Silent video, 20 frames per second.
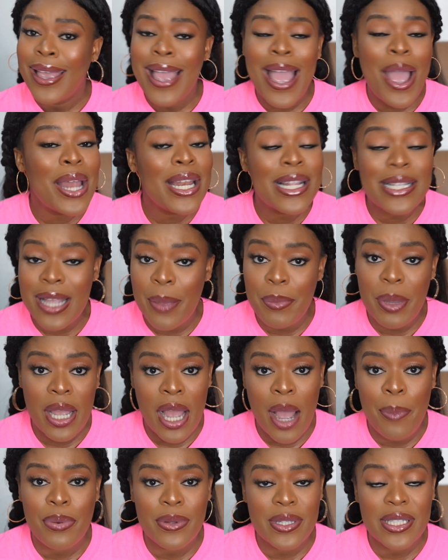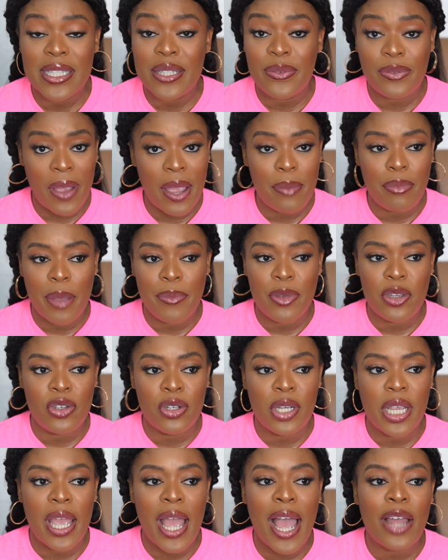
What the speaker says: Anytime it happens, it's fine by me. Do you get?